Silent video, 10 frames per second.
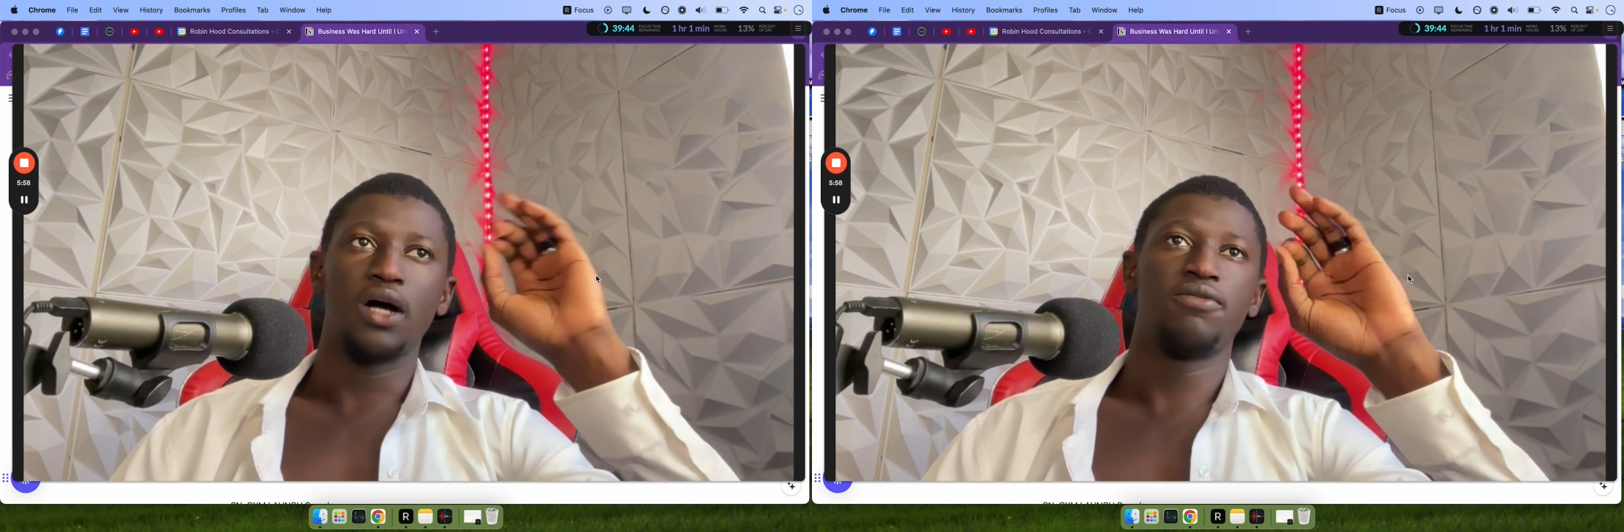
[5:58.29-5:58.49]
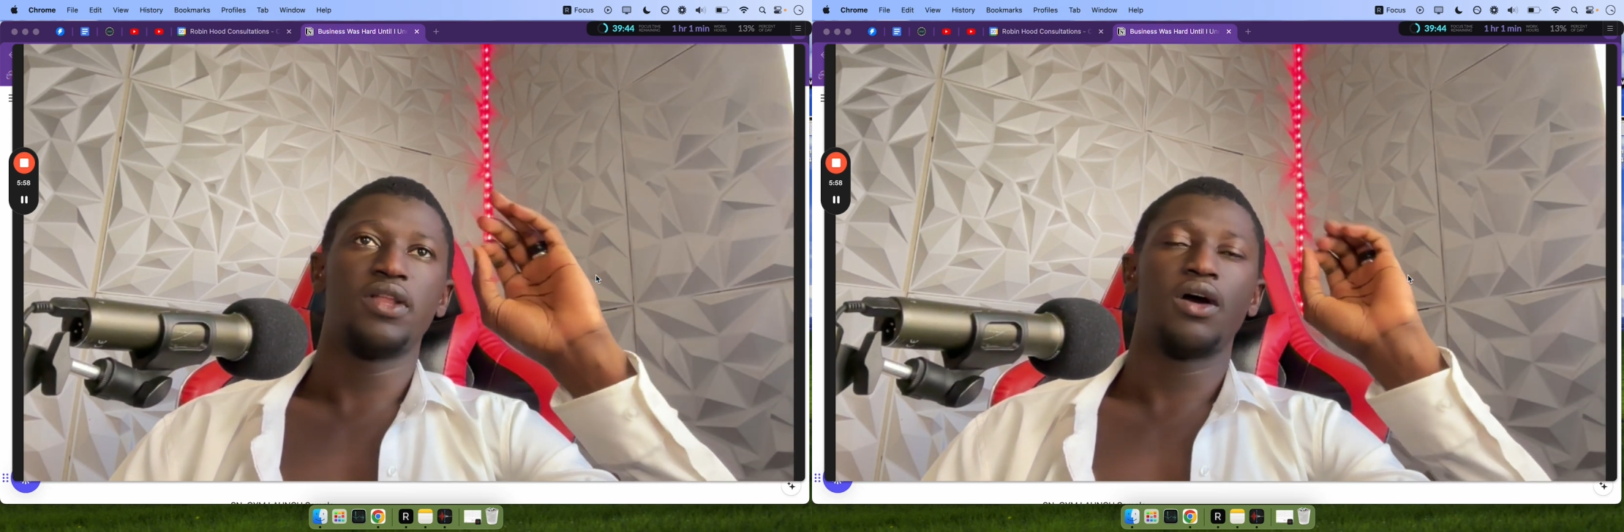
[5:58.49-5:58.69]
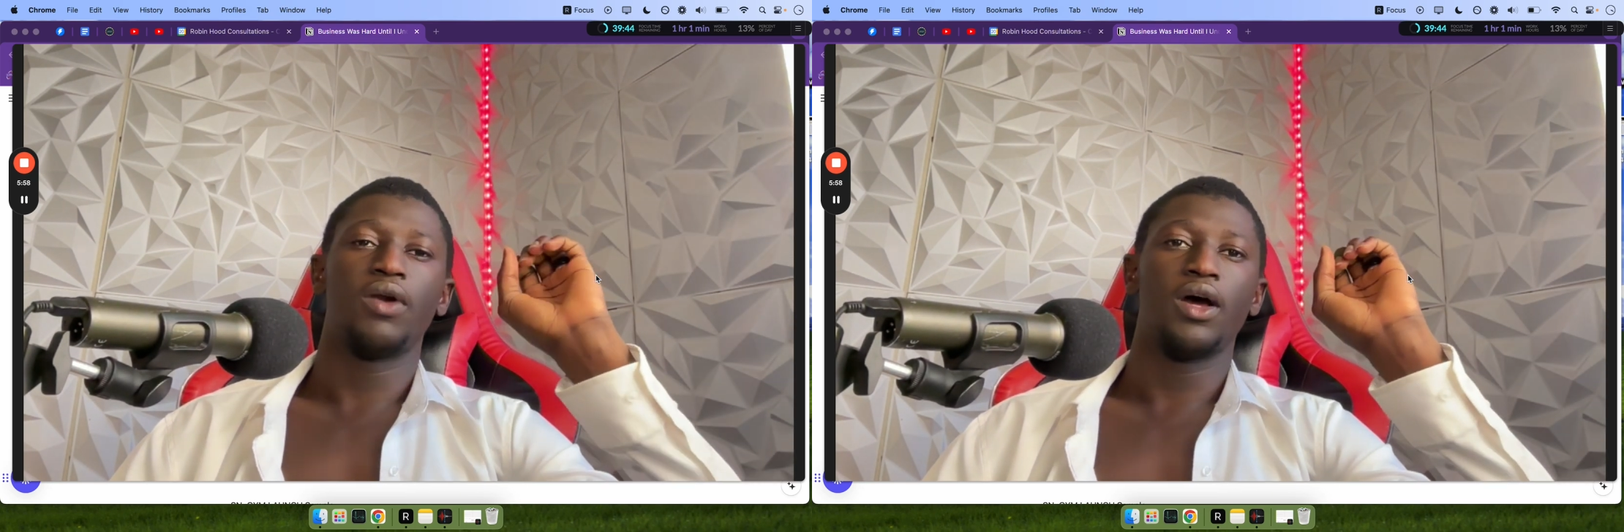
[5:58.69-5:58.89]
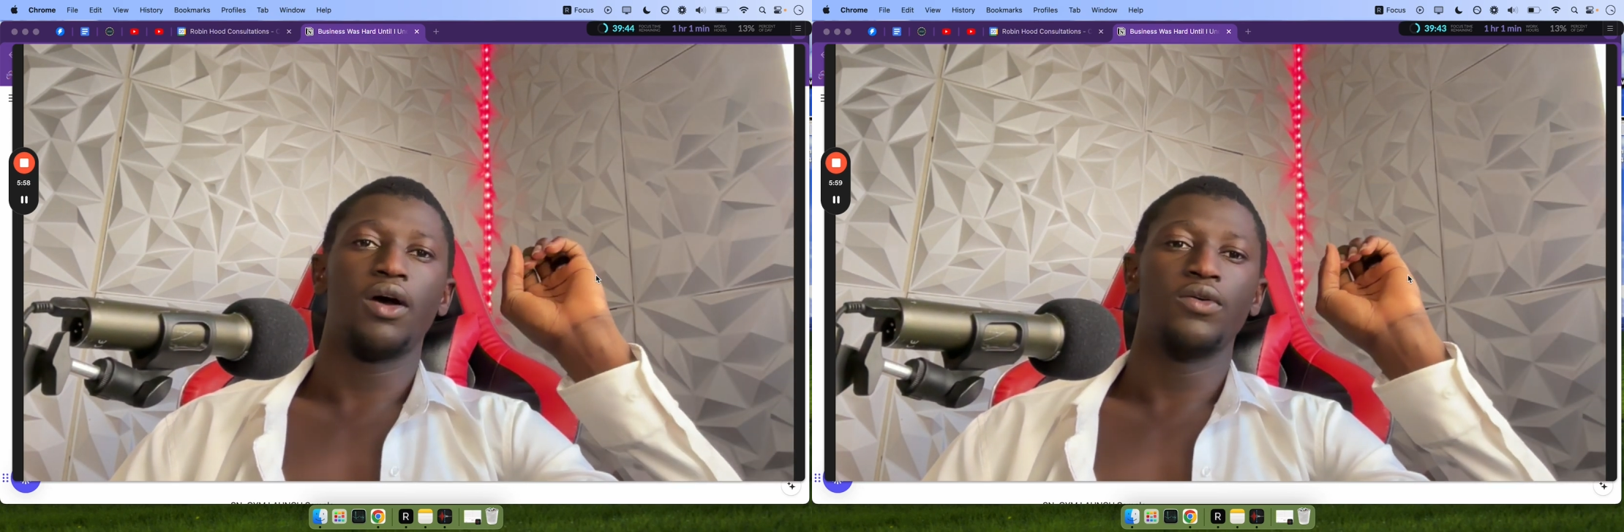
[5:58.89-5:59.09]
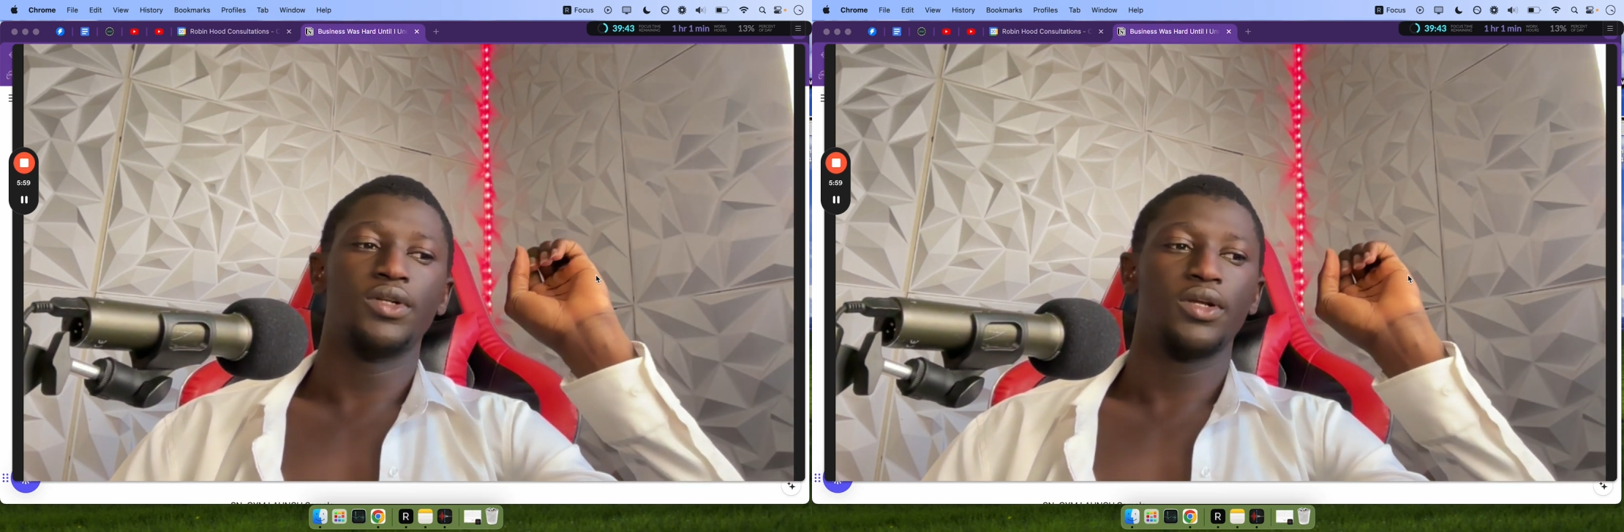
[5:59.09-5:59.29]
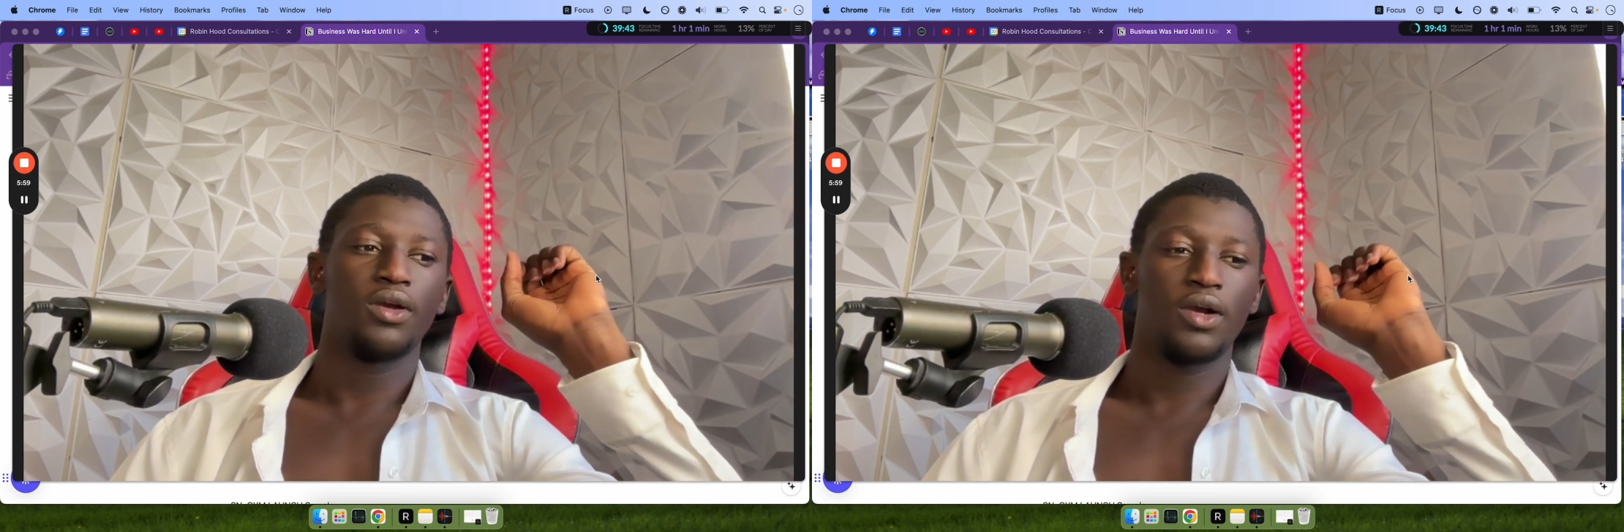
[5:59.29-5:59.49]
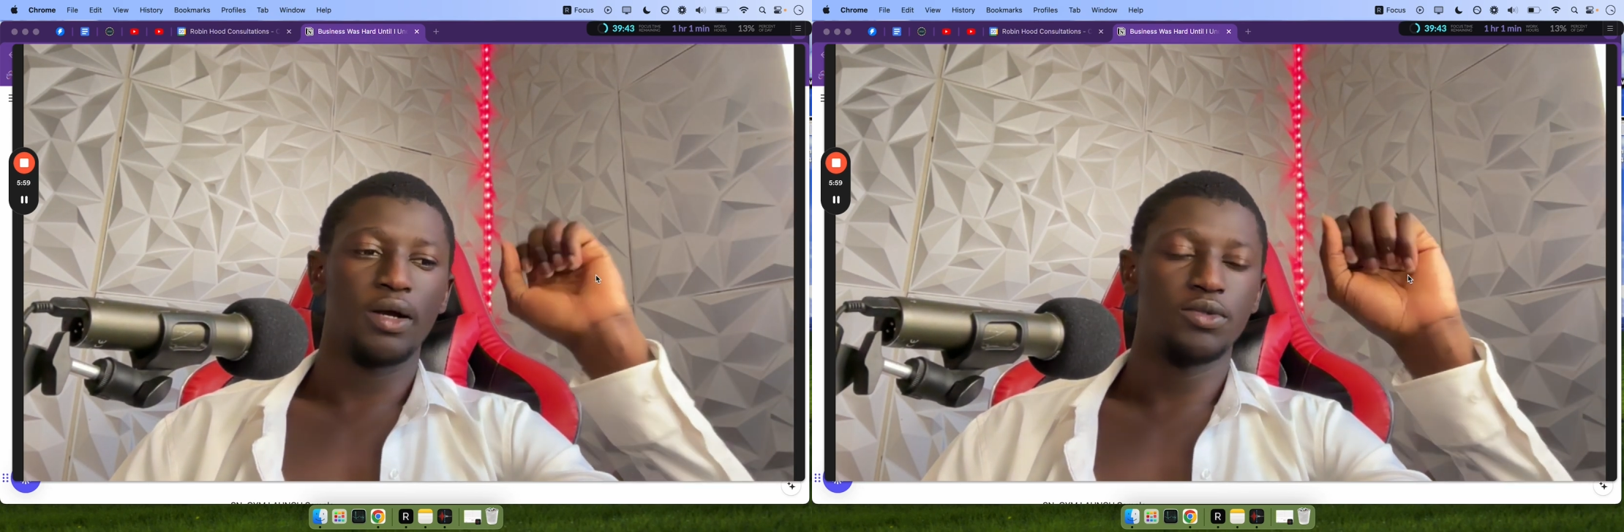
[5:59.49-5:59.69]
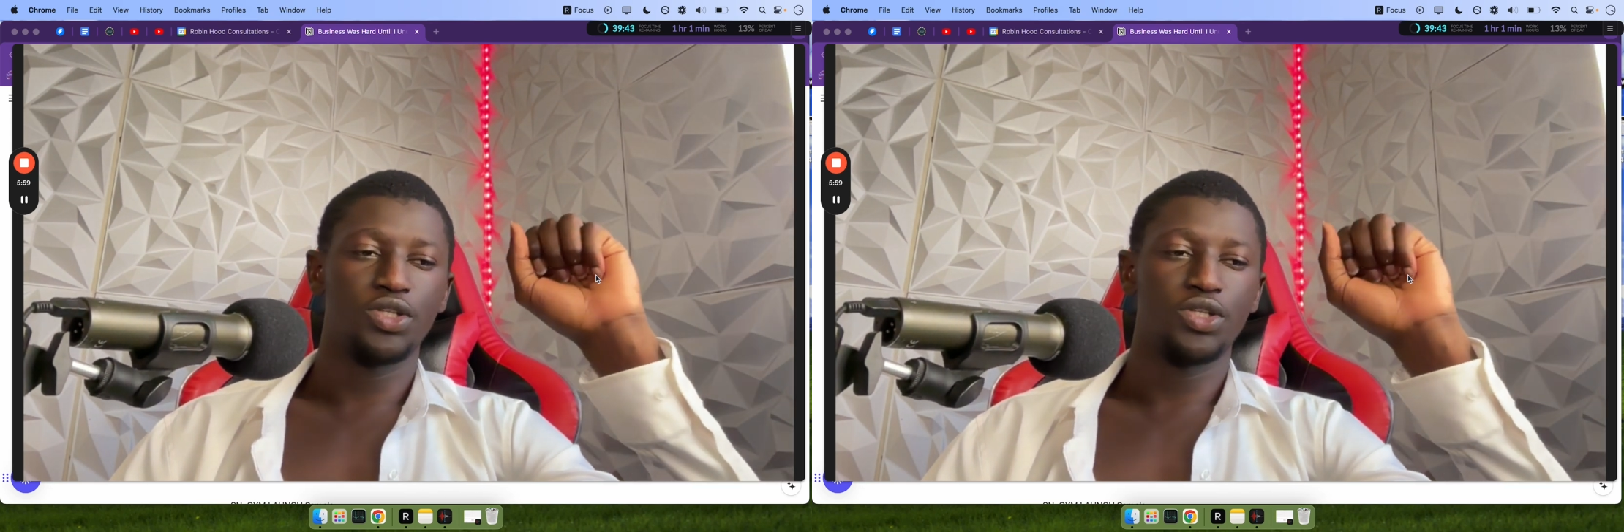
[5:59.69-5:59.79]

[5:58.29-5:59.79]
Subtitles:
fly around, come to your